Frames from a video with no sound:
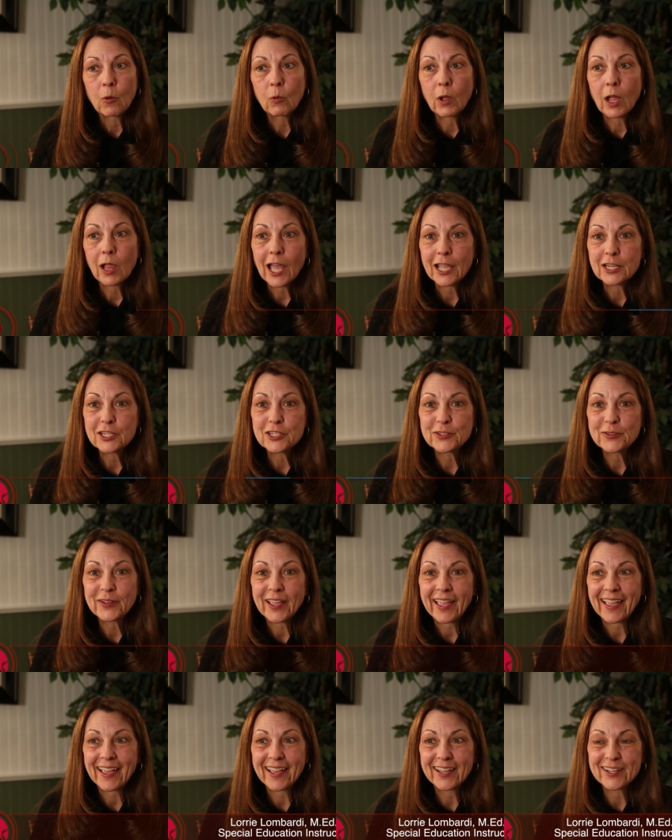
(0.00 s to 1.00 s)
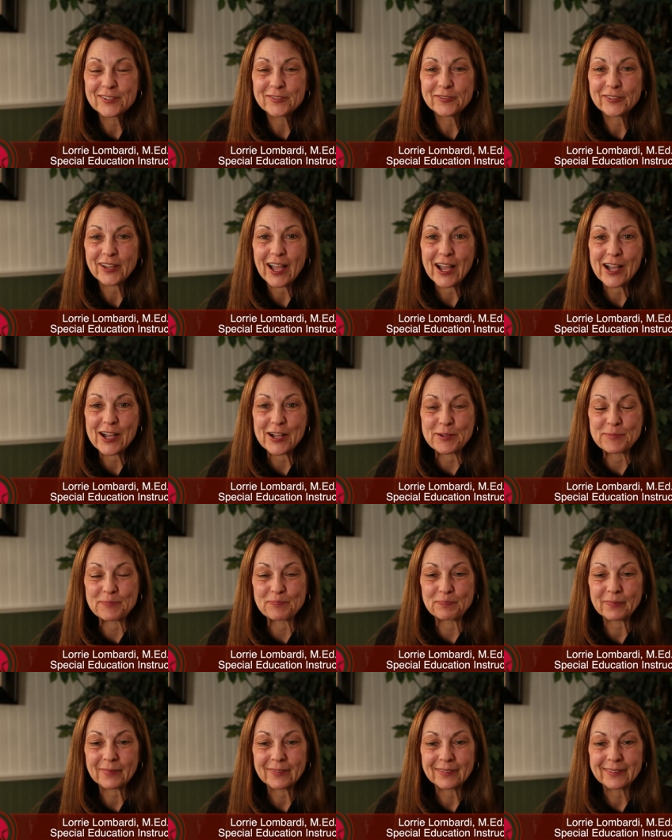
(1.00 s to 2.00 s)
Well, I do have,
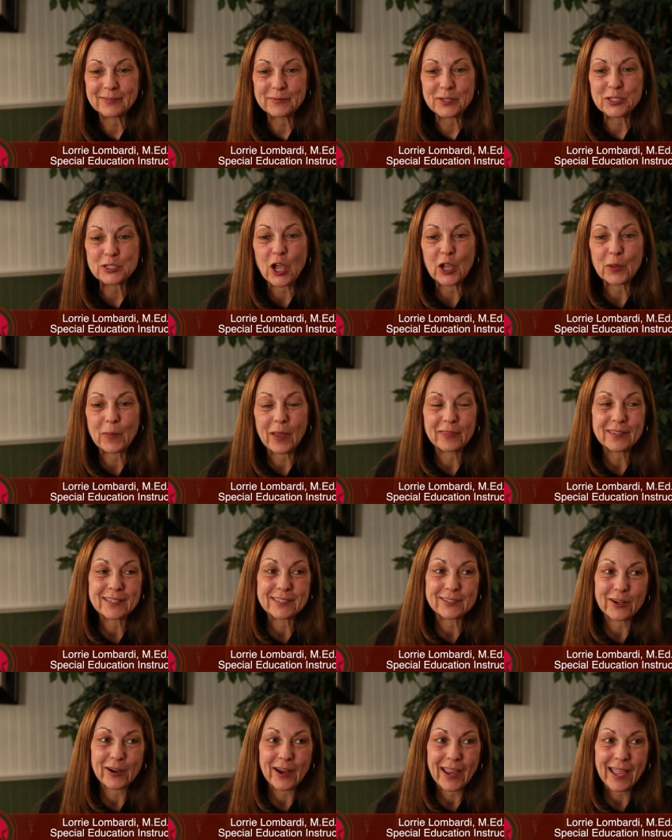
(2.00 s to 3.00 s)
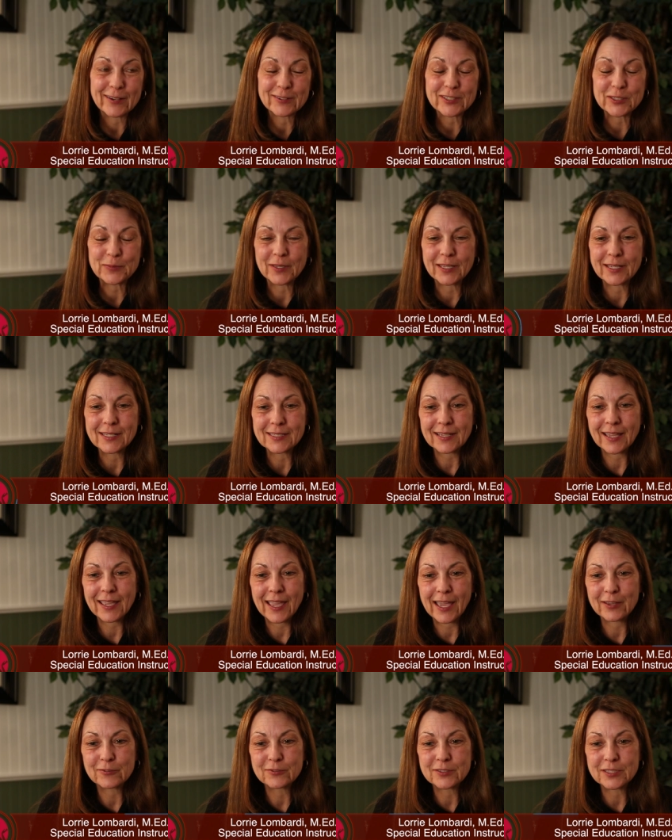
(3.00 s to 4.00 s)
we talk about this in our house because I
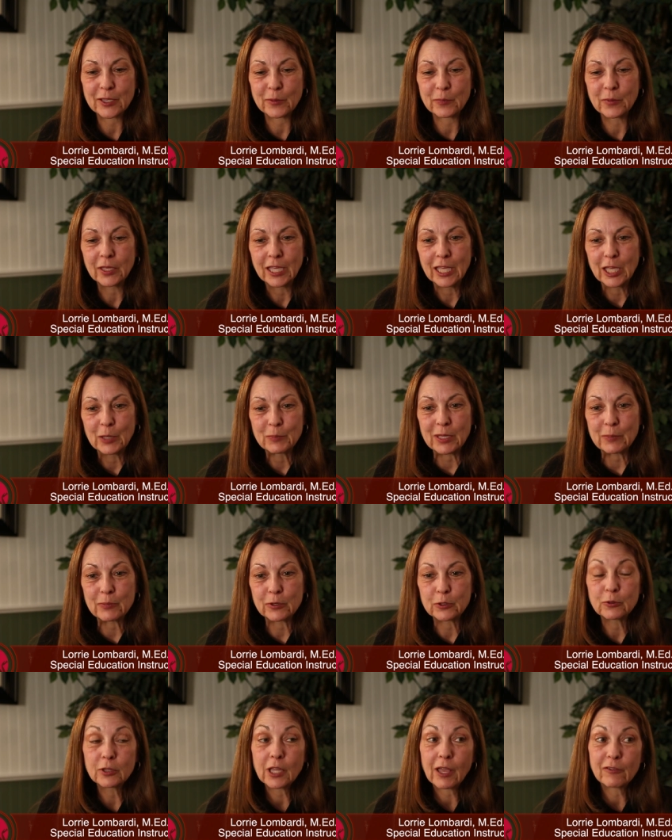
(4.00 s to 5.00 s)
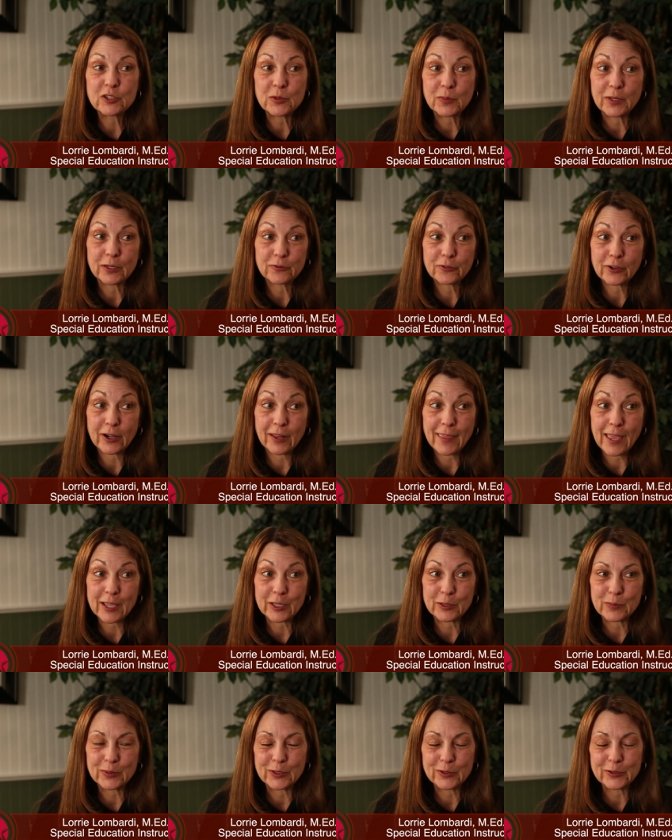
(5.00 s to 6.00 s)
have some people who love to be in front of
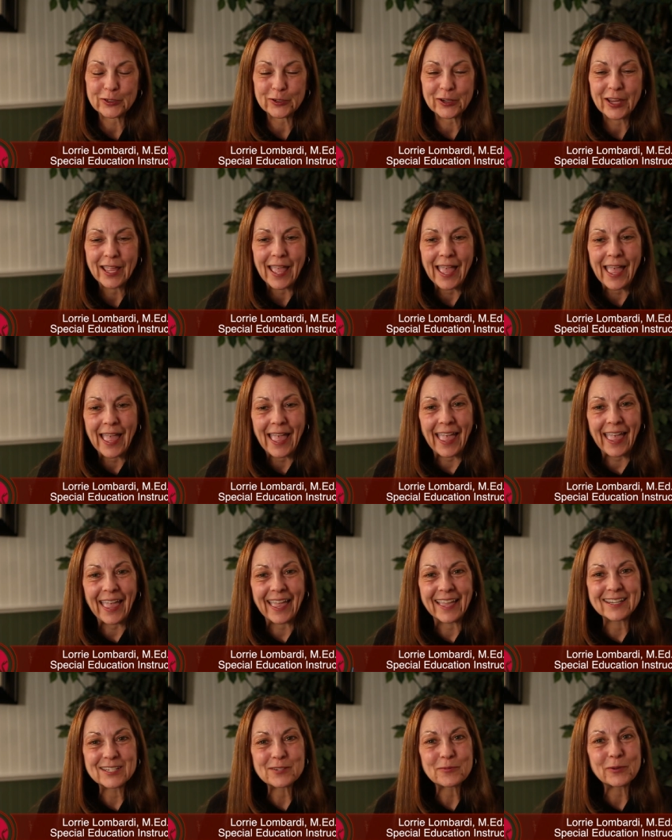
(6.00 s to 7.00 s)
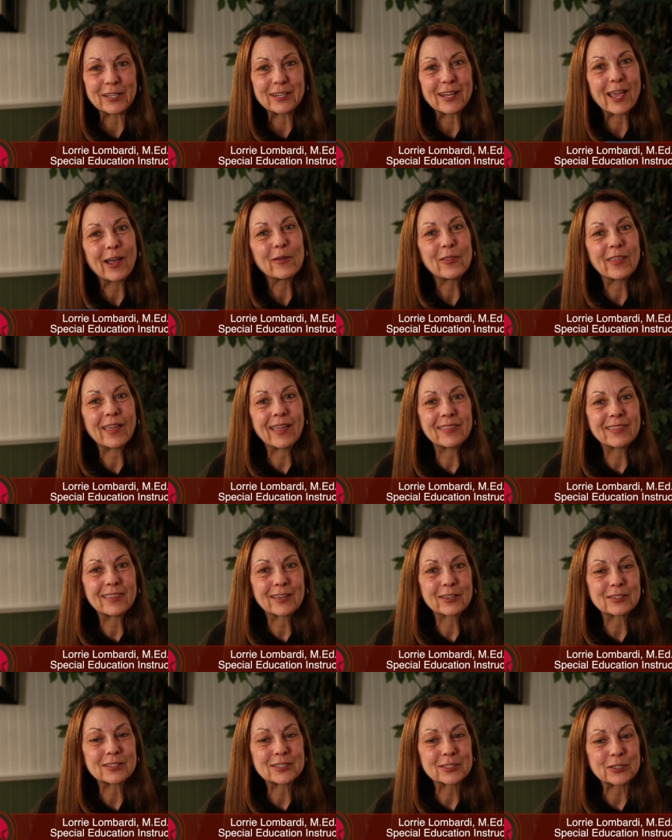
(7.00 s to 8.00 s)
that computer. And we know
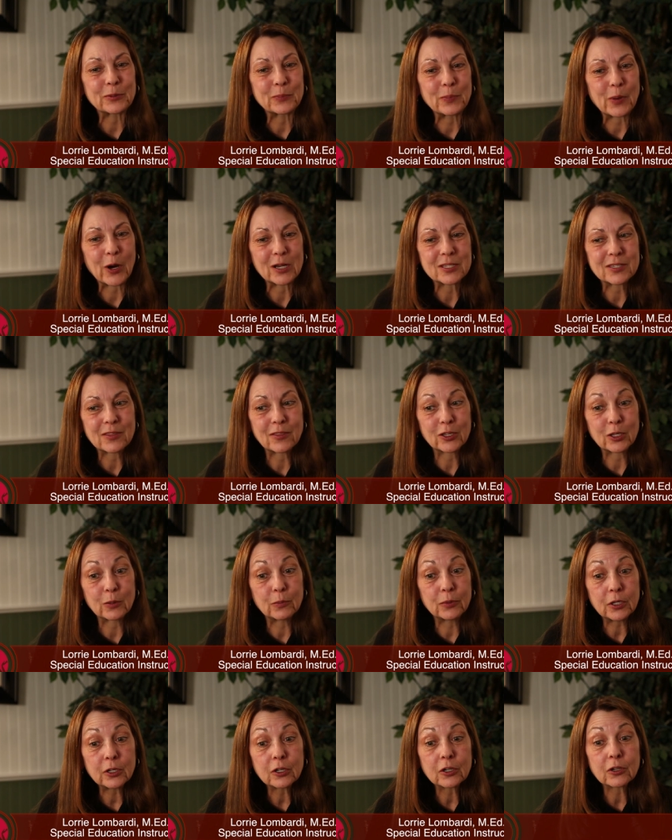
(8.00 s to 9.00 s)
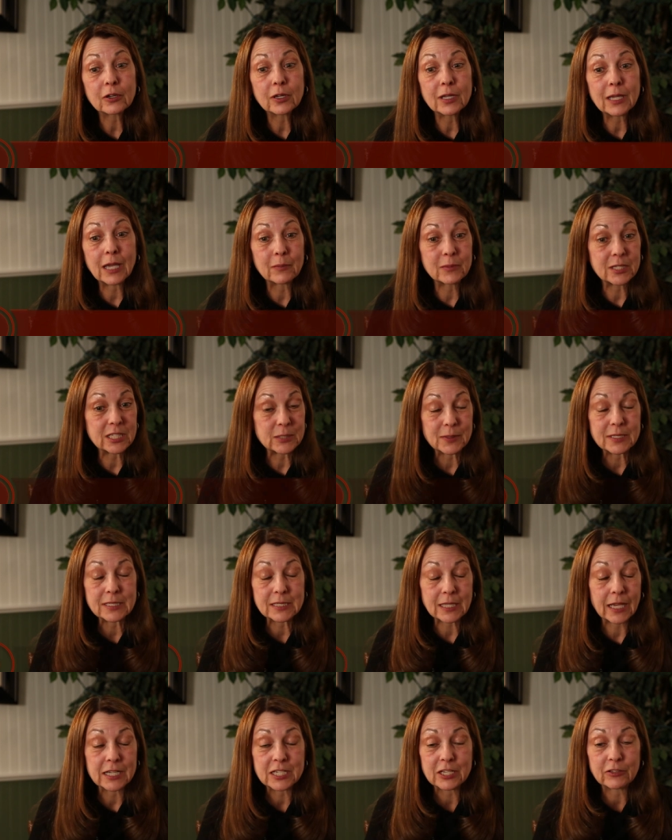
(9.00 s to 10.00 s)
that certain parts of the computer, it's been
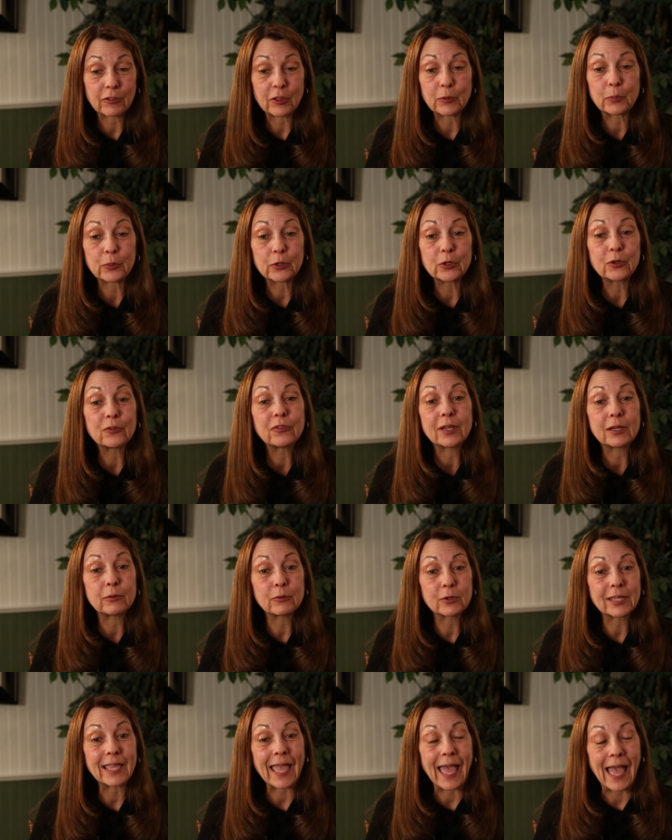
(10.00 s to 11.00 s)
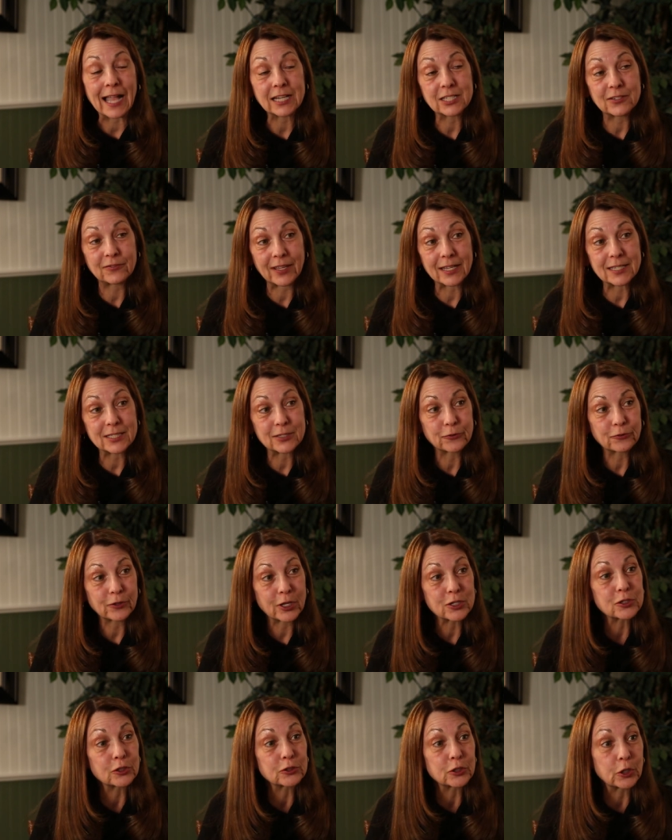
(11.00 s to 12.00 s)
scientifically proved that it really activates the
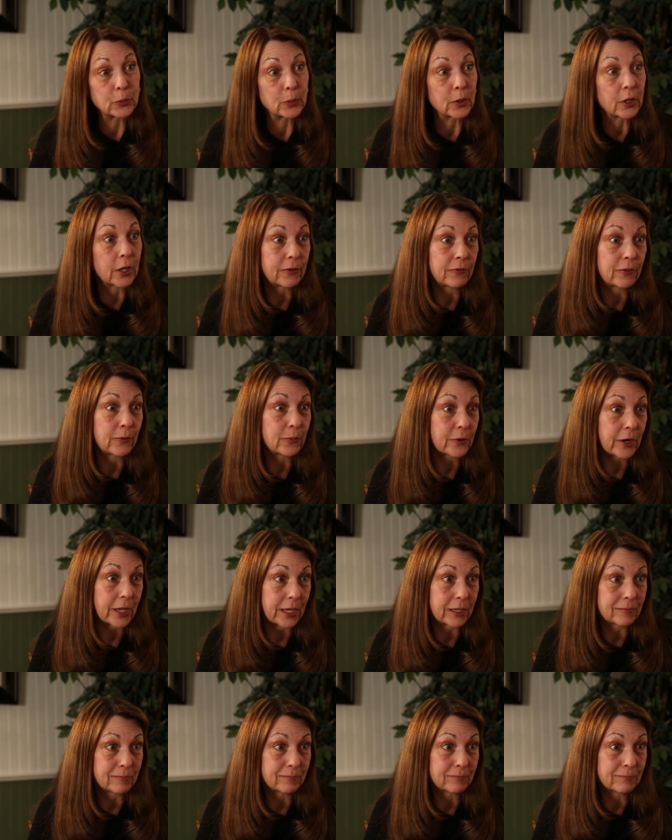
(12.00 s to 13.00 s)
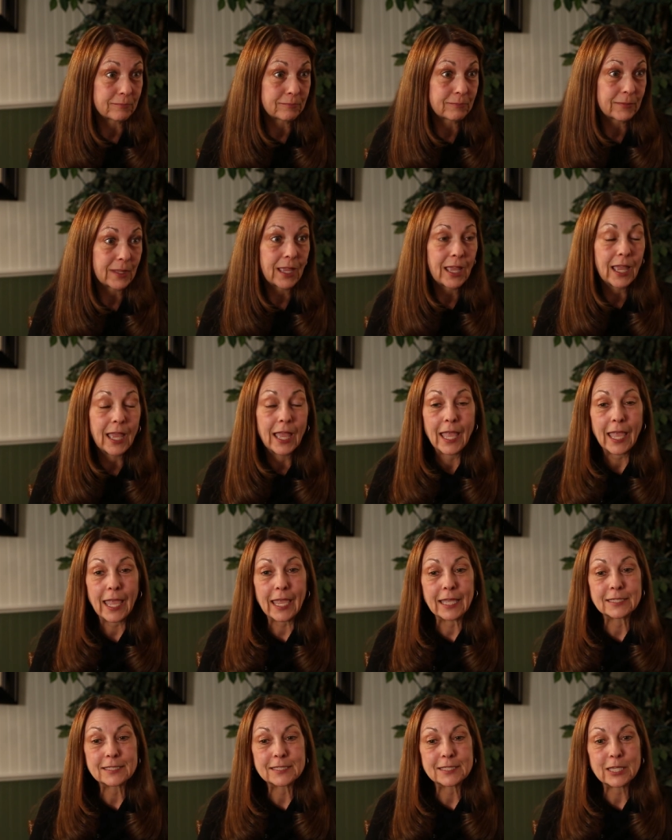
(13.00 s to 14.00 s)
frontal lobe of the brain. Okay.
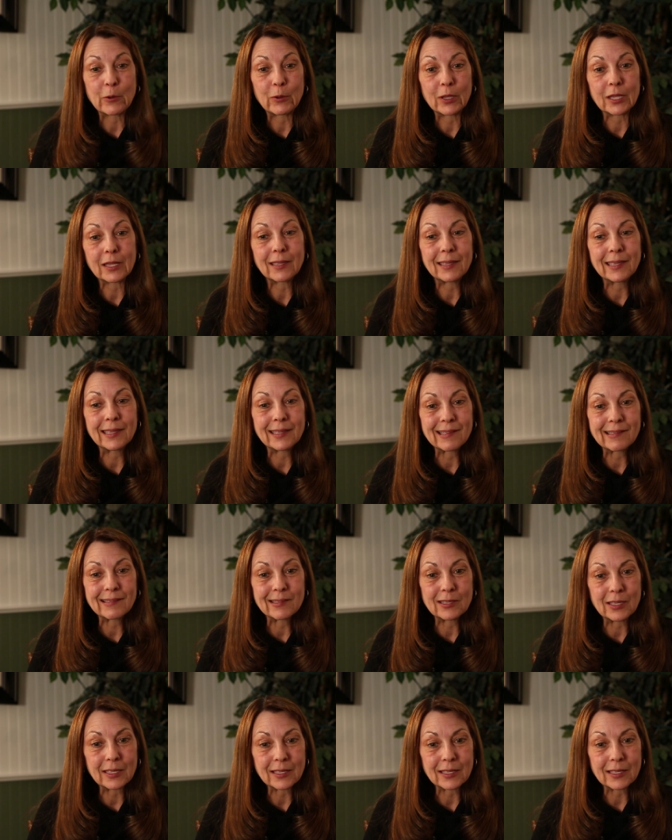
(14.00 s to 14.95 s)
And so it